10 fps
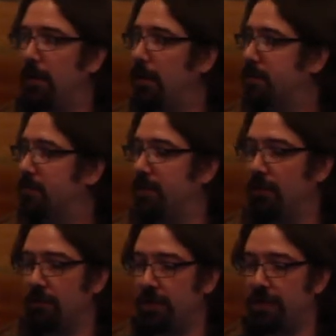Uh, some of
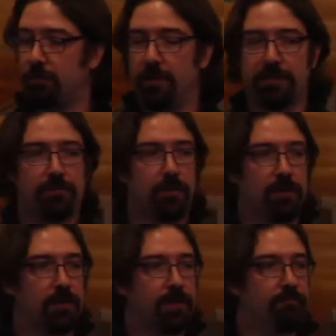the earliest ones
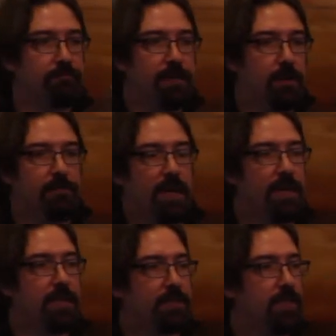were in, you know,
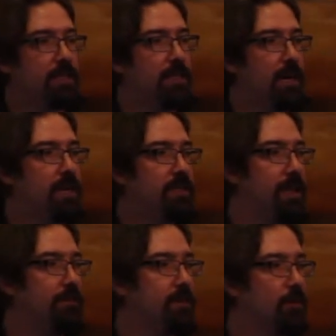96,
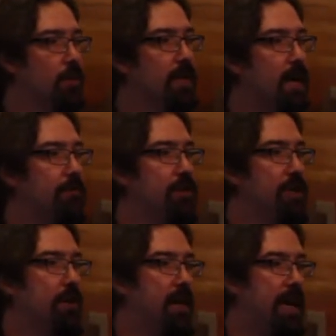97, shortly after Java